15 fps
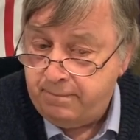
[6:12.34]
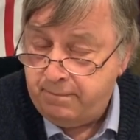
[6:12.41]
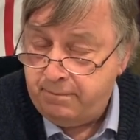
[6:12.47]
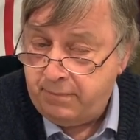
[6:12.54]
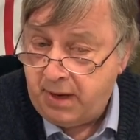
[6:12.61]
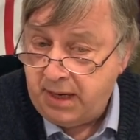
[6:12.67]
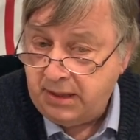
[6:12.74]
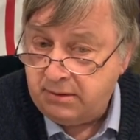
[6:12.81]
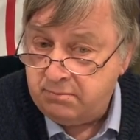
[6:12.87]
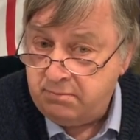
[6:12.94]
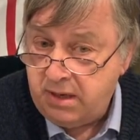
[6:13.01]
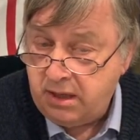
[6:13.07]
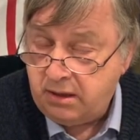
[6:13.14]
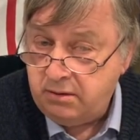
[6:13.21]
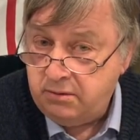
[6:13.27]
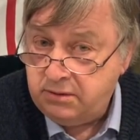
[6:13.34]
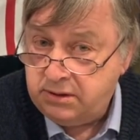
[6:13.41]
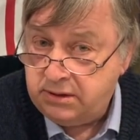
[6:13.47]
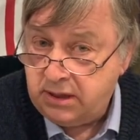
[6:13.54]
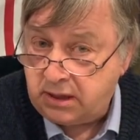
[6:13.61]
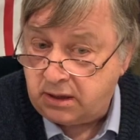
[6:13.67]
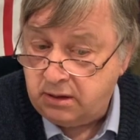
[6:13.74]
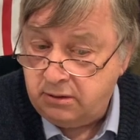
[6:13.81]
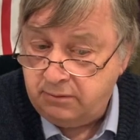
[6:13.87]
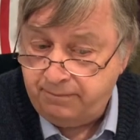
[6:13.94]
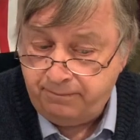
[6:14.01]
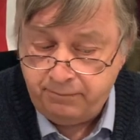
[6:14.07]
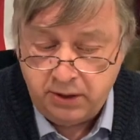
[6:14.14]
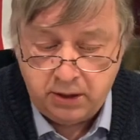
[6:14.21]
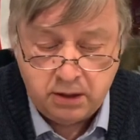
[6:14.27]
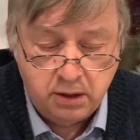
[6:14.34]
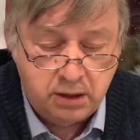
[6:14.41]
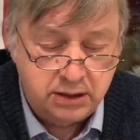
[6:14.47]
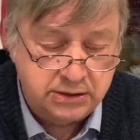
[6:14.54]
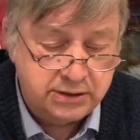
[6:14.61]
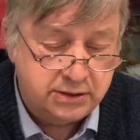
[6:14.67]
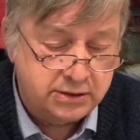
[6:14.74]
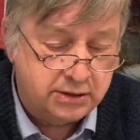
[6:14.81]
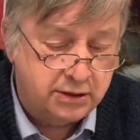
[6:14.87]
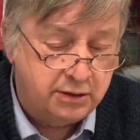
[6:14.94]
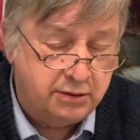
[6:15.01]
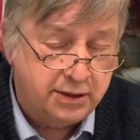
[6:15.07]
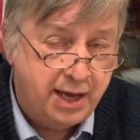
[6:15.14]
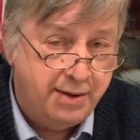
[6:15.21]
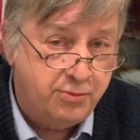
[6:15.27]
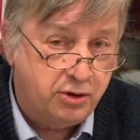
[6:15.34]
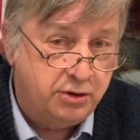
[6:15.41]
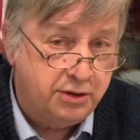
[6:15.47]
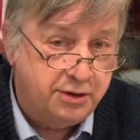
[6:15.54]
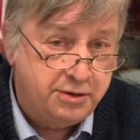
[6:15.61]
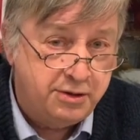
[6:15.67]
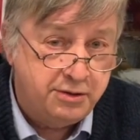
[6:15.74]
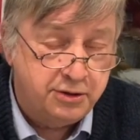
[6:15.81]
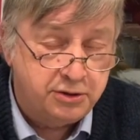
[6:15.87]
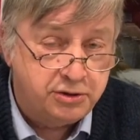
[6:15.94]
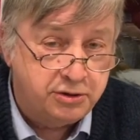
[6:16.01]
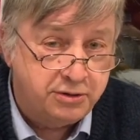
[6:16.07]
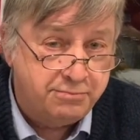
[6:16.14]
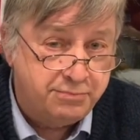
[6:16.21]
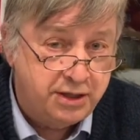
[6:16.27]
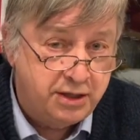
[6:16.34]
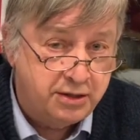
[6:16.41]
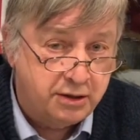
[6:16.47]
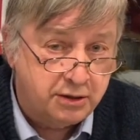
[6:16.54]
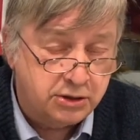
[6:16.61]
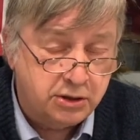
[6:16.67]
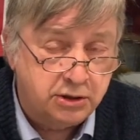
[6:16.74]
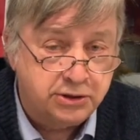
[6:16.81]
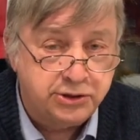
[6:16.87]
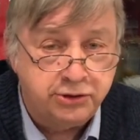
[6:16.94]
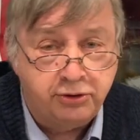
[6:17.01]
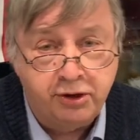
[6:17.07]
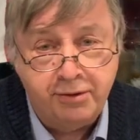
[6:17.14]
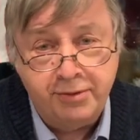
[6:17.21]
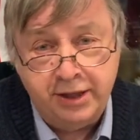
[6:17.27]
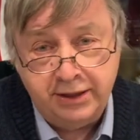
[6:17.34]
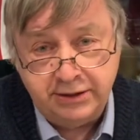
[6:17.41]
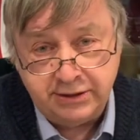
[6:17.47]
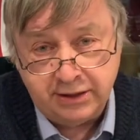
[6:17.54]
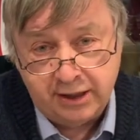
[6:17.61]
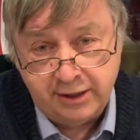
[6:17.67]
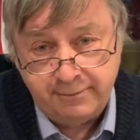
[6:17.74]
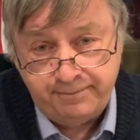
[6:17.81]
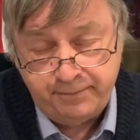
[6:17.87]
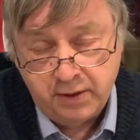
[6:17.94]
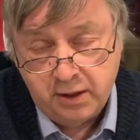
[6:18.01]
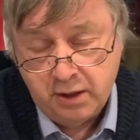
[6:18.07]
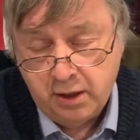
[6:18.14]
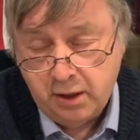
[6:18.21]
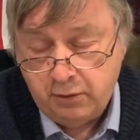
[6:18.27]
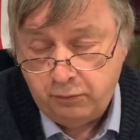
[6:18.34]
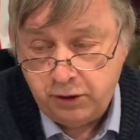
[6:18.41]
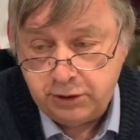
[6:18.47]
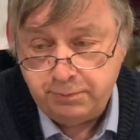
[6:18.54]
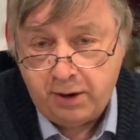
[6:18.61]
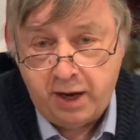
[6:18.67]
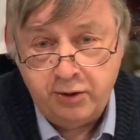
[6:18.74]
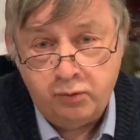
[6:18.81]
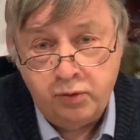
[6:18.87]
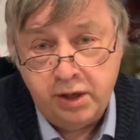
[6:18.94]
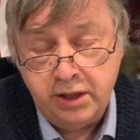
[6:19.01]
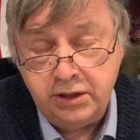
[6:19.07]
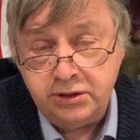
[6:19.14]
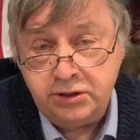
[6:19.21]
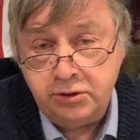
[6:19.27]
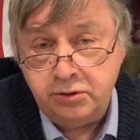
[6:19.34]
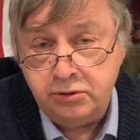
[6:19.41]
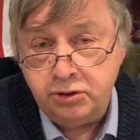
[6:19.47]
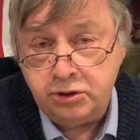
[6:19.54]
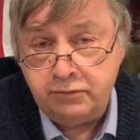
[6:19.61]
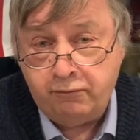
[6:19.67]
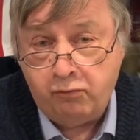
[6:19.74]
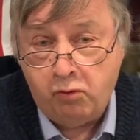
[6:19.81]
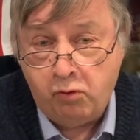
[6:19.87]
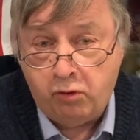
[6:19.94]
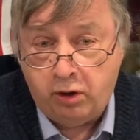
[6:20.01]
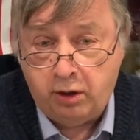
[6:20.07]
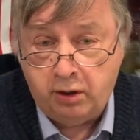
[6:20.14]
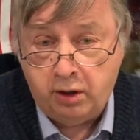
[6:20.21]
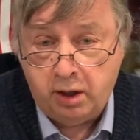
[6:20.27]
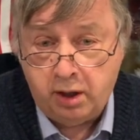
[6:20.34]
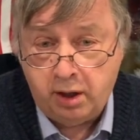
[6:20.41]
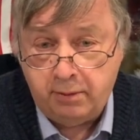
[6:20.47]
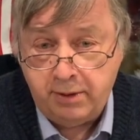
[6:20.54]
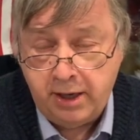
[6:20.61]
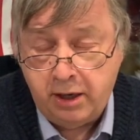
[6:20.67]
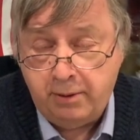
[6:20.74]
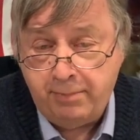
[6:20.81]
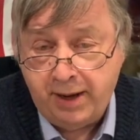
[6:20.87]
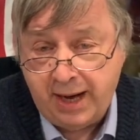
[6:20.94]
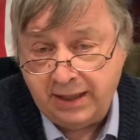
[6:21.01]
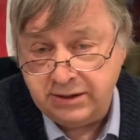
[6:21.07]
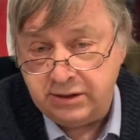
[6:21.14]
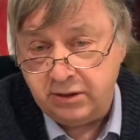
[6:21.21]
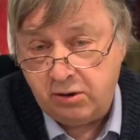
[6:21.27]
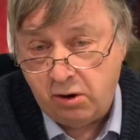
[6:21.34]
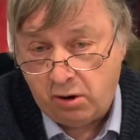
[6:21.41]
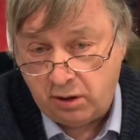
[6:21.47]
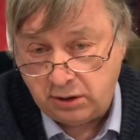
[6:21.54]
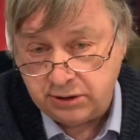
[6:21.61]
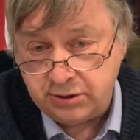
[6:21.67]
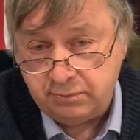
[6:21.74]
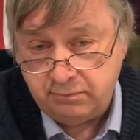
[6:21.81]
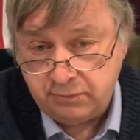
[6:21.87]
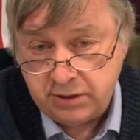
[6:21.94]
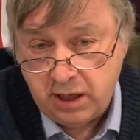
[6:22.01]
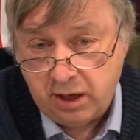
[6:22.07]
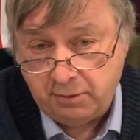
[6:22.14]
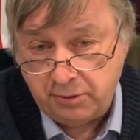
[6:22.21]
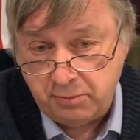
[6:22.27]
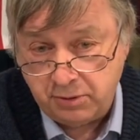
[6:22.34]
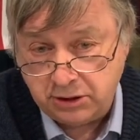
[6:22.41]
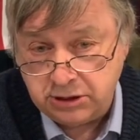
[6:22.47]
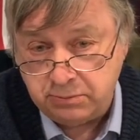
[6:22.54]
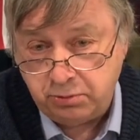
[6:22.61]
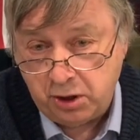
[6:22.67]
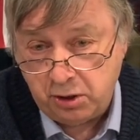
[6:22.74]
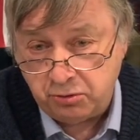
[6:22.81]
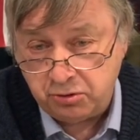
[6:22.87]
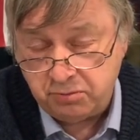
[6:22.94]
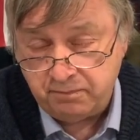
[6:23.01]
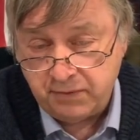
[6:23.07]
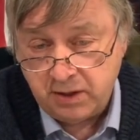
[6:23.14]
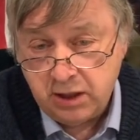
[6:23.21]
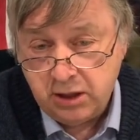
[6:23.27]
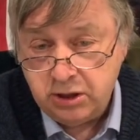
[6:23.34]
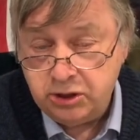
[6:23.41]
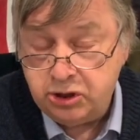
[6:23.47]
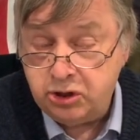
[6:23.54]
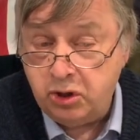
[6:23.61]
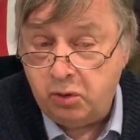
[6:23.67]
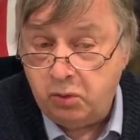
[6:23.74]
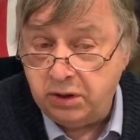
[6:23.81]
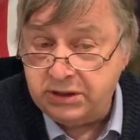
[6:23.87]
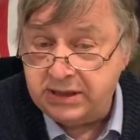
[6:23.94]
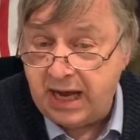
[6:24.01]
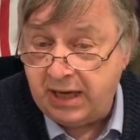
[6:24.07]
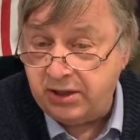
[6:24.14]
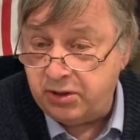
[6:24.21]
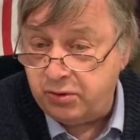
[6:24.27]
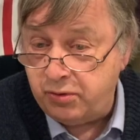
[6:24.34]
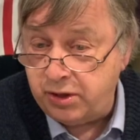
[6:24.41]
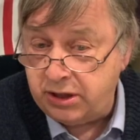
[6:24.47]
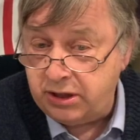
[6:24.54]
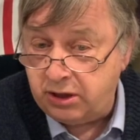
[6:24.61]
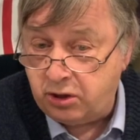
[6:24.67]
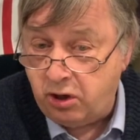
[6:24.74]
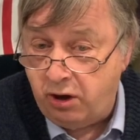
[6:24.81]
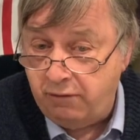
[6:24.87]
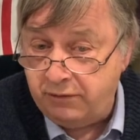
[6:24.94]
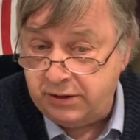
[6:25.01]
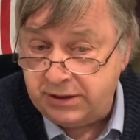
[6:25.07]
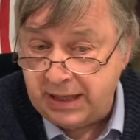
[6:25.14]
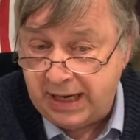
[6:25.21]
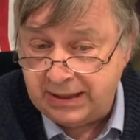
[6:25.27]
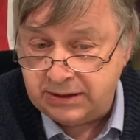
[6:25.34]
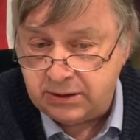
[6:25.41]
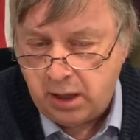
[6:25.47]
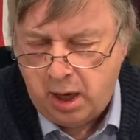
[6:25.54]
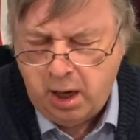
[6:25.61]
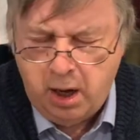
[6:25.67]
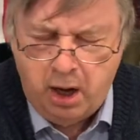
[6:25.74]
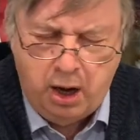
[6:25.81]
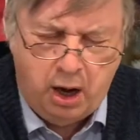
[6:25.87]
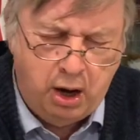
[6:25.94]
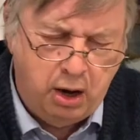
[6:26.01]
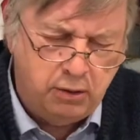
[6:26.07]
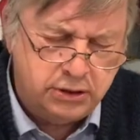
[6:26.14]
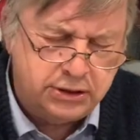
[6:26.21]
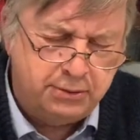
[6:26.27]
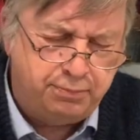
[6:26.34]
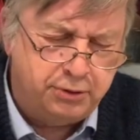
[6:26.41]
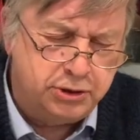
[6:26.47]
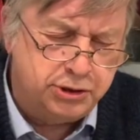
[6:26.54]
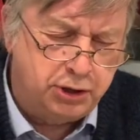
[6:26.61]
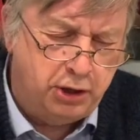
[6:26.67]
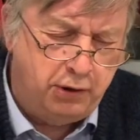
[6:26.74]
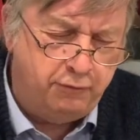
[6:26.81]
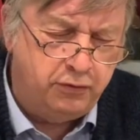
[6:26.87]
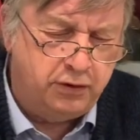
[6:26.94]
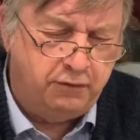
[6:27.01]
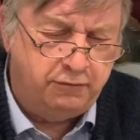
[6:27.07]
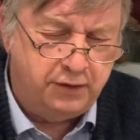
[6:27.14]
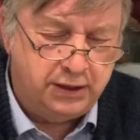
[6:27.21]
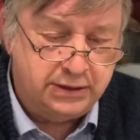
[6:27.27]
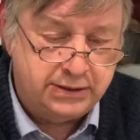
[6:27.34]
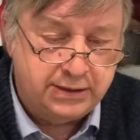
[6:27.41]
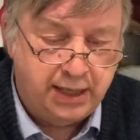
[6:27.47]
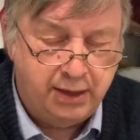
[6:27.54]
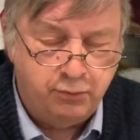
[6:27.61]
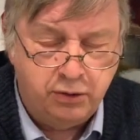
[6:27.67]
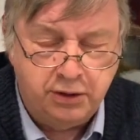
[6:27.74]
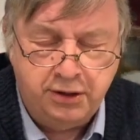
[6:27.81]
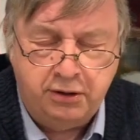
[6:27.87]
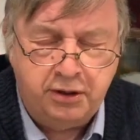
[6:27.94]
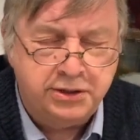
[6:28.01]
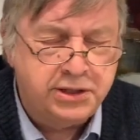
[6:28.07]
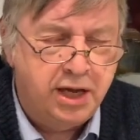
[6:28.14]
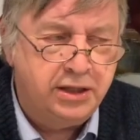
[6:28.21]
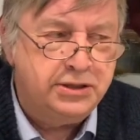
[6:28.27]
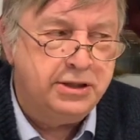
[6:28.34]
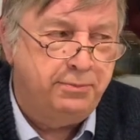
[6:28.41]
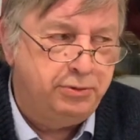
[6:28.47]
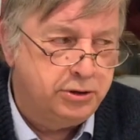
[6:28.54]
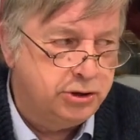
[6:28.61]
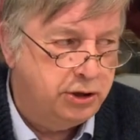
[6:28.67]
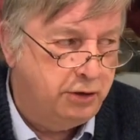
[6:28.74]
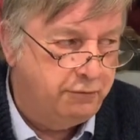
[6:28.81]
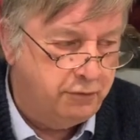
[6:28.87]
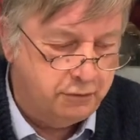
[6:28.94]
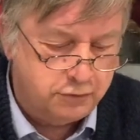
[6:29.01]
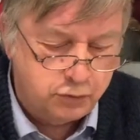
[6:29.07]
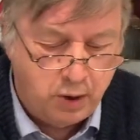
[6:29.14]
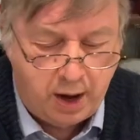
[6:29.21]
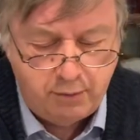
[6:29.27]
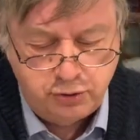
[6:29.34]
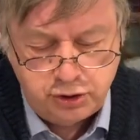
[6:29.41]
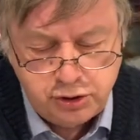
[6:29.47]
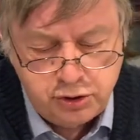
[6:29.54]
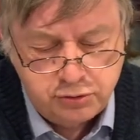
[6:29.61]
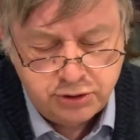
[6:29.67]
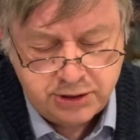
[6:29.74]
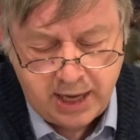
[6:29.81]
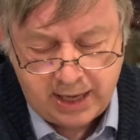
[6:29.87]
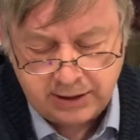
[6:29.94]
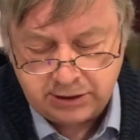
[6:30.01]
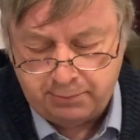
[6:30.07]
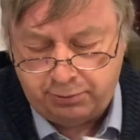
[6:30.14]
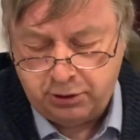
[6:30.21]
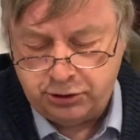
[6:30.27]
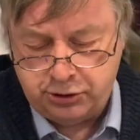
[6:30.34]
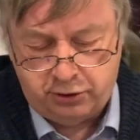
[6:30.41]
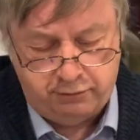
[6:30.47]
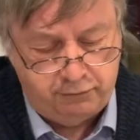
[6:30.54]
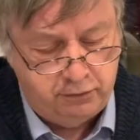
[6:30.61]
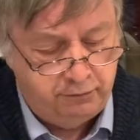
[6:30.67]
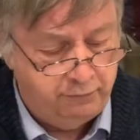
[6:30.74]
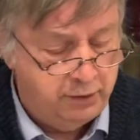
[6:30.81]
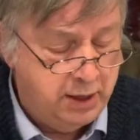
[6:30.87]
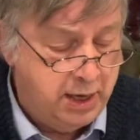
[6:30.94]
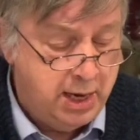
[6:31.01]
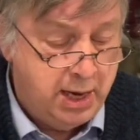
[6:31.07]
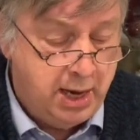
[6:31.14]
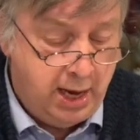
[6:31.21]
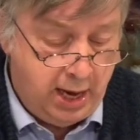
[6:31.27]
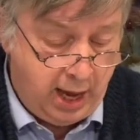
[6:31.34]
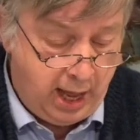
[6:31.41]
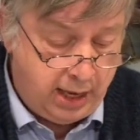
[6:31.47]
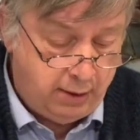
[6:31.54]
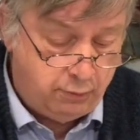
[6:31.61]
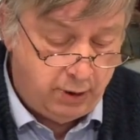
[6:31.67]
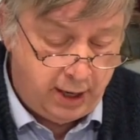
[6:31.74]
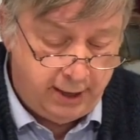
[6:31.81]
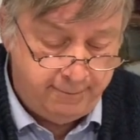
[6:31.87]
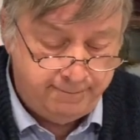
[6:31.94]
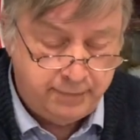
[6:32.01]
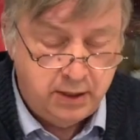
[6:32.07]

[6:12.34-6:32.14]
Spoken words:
might make you sick because there's a little chemical in there that shouldn't be there. It's called sodium azide, which, by the way, is used for airbags in cars to help them explode. So what's that doing in a COVID test? Oh, it's a preservative, they say. Well, there are tons of preservatives. Why would you use that as a preservative? Anyway,